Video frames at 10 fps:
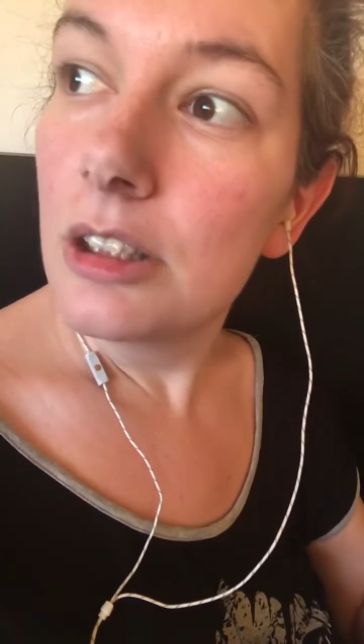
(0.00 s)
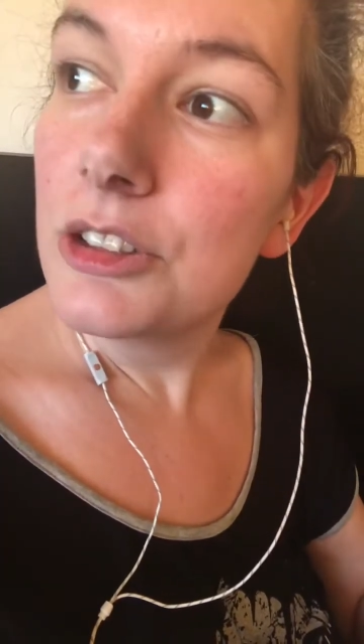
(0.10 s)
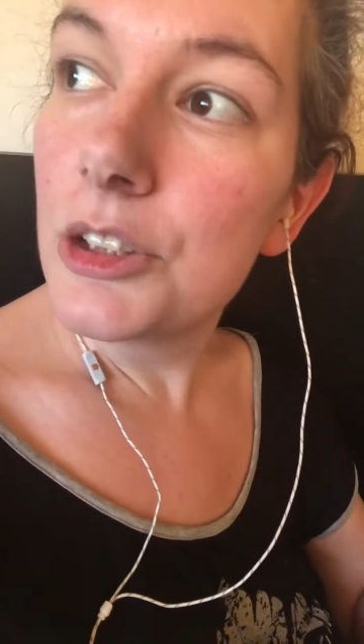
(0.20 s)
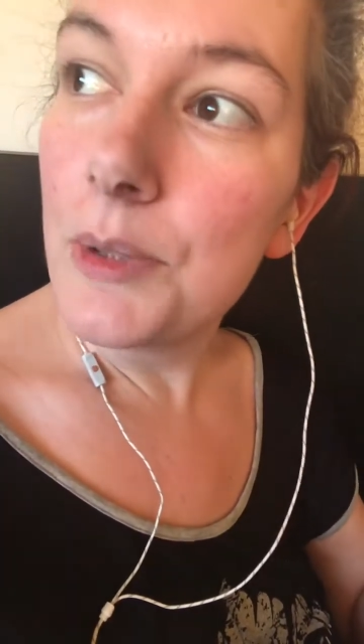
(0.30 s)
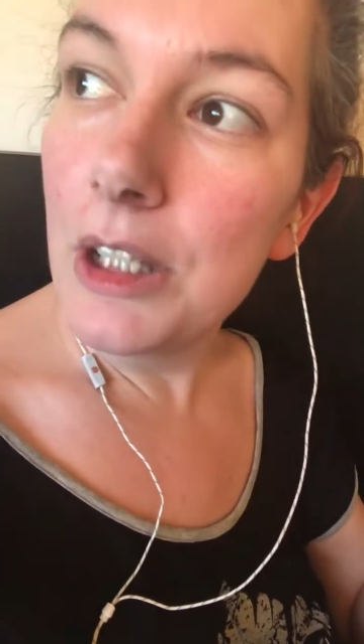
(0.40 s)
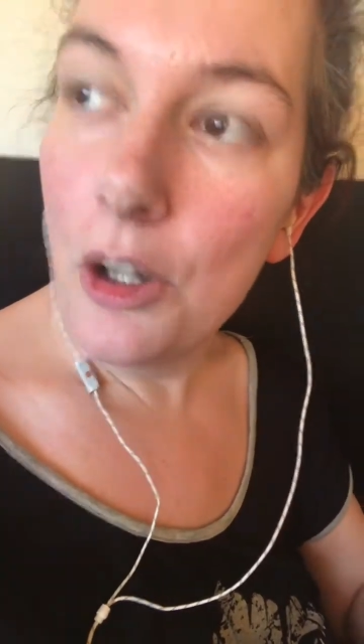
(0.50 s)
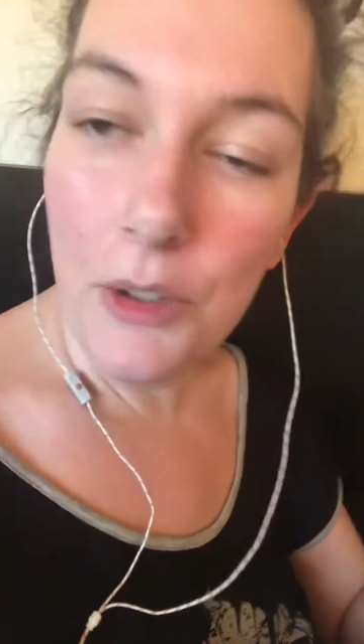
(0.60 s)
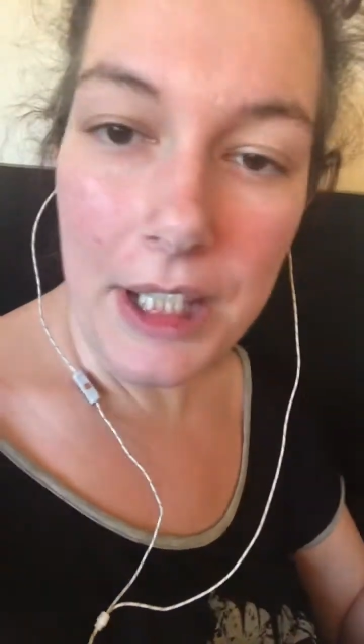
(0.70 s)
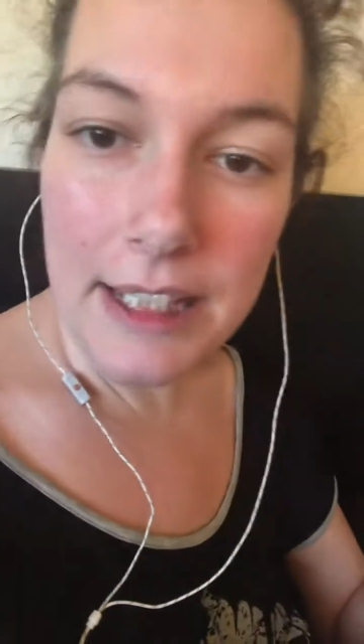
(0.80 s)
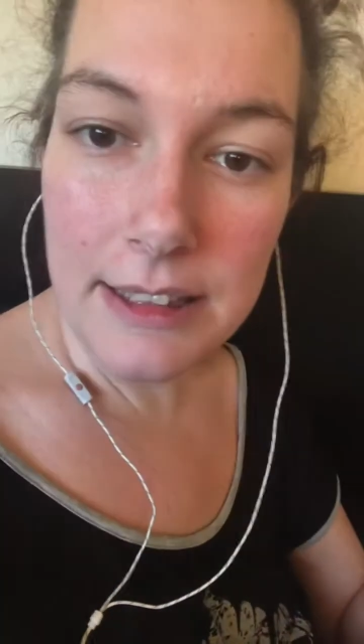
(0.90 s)
So we know
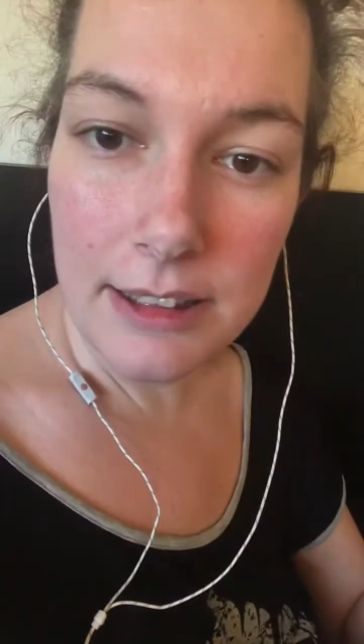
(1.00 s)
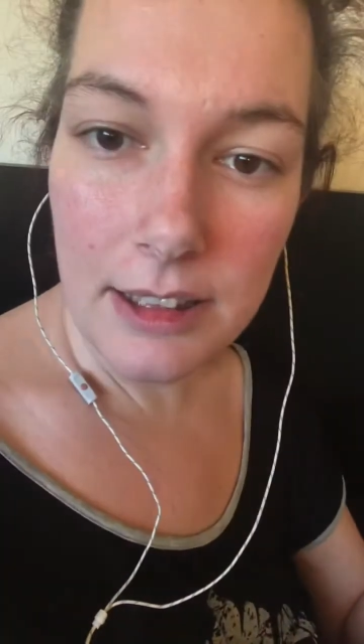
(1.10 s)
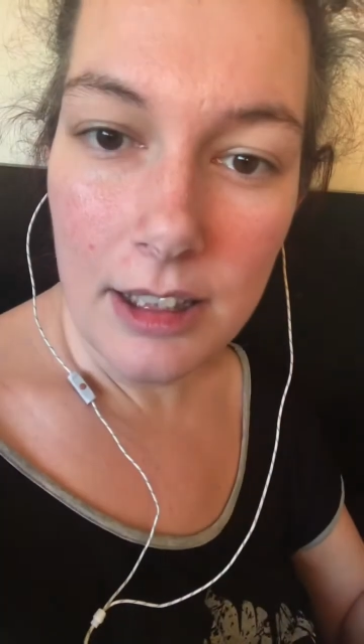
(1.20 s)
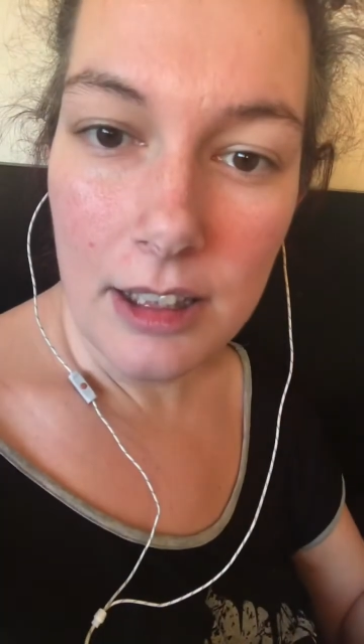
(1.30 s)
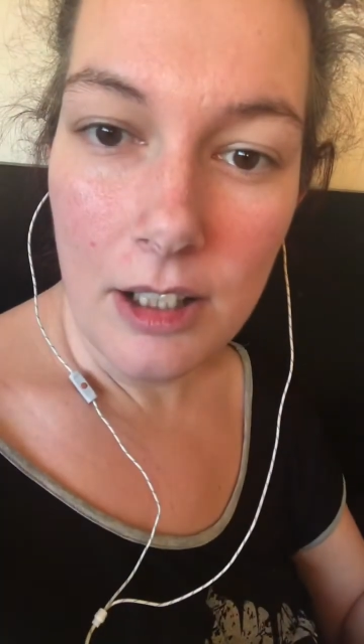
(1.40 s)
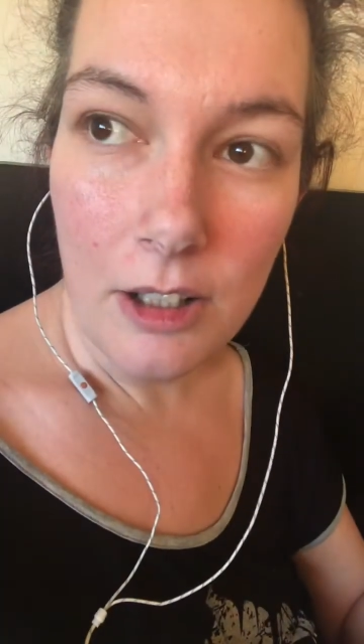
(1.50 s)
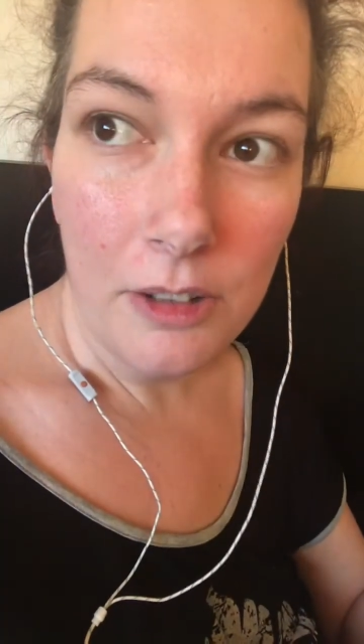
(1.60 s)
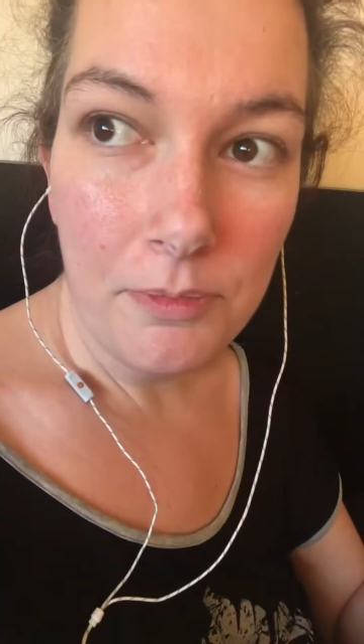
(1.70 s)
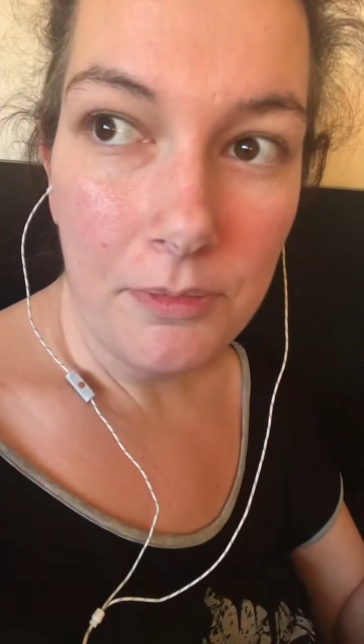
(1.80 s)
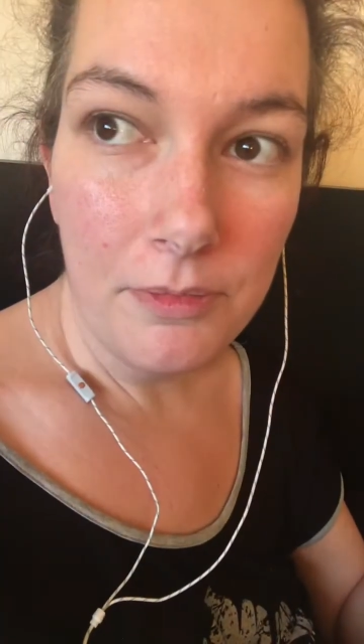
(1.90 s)
this
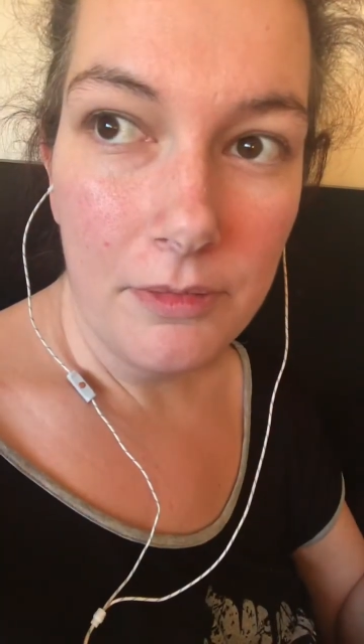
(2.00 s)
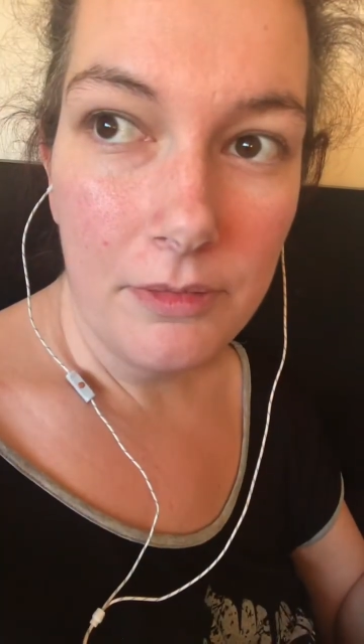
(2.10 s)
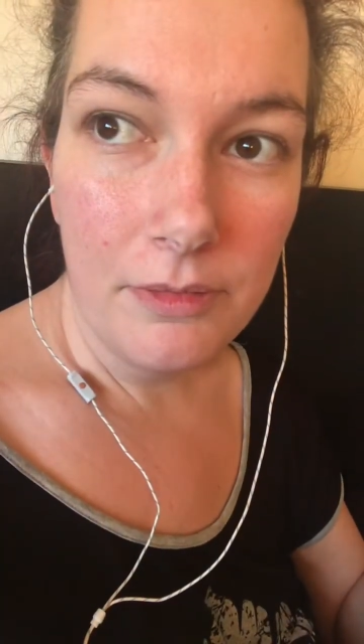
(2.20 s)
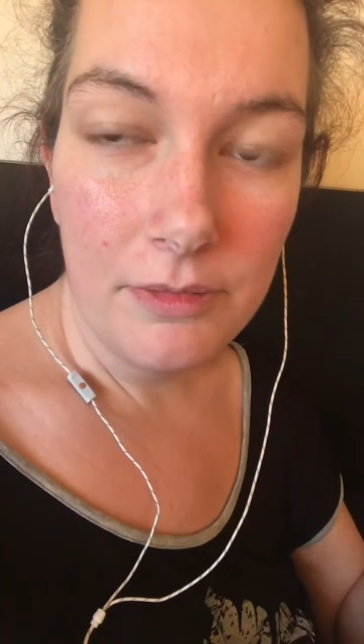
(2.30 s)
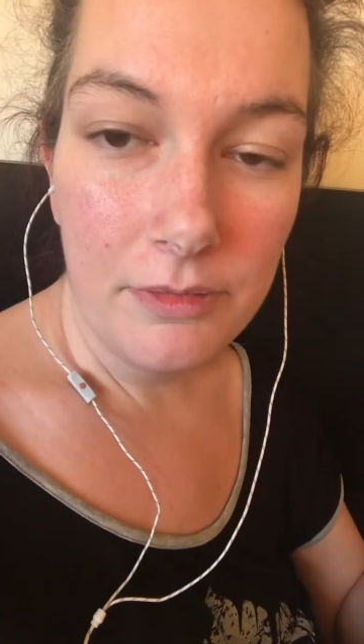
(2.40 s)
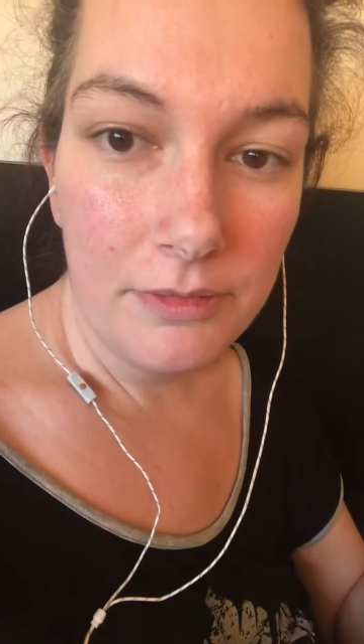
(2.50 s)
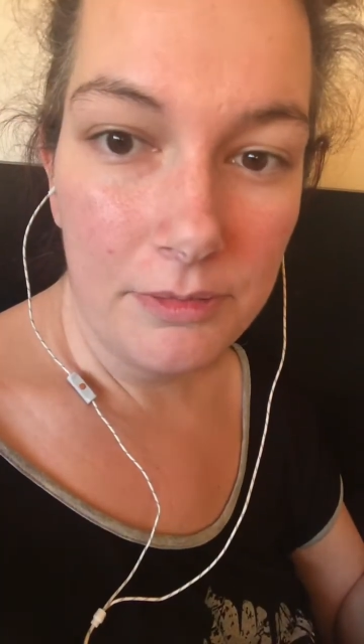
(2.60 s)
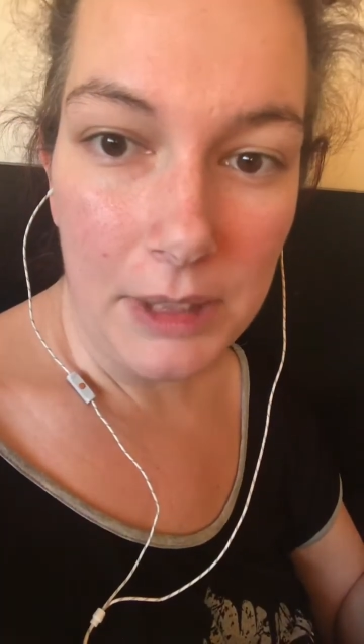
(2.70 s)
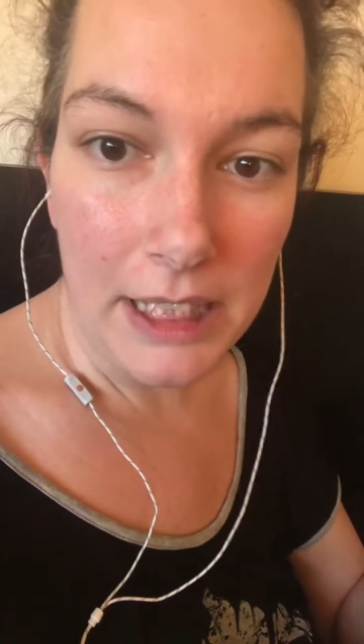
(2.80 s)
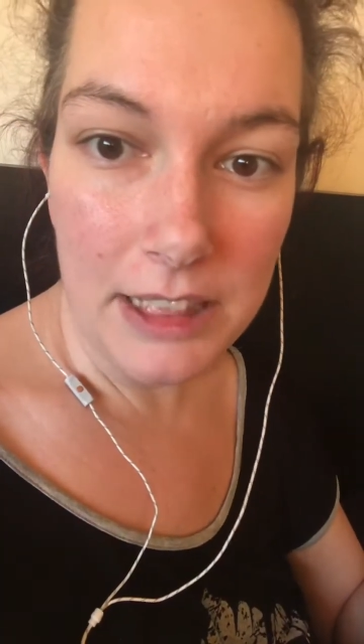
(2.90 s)

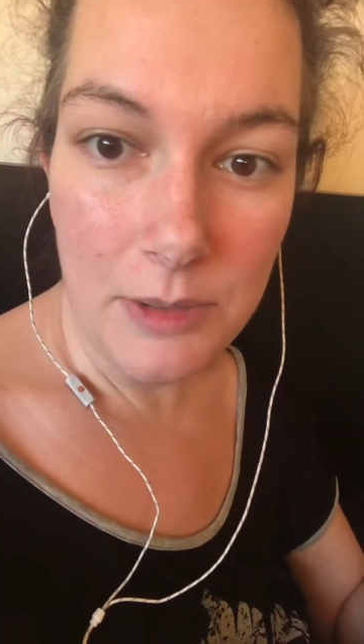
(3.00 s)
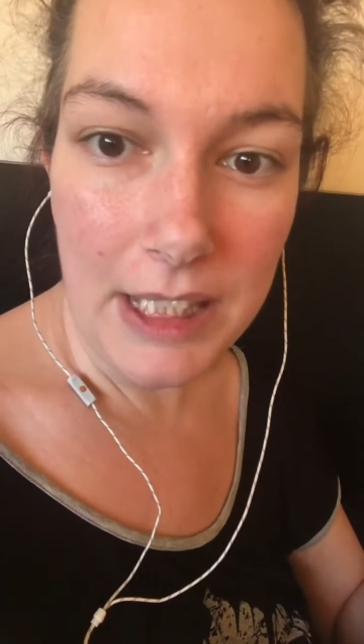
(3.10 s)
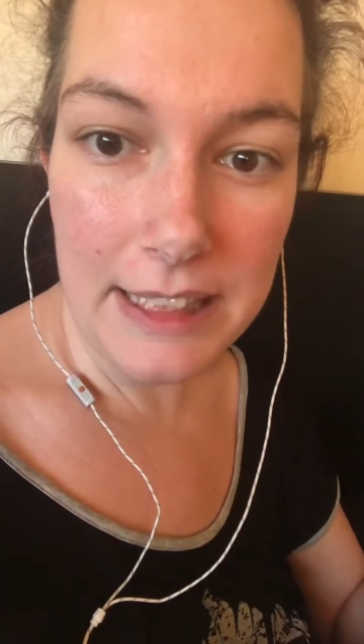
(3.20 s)
because we can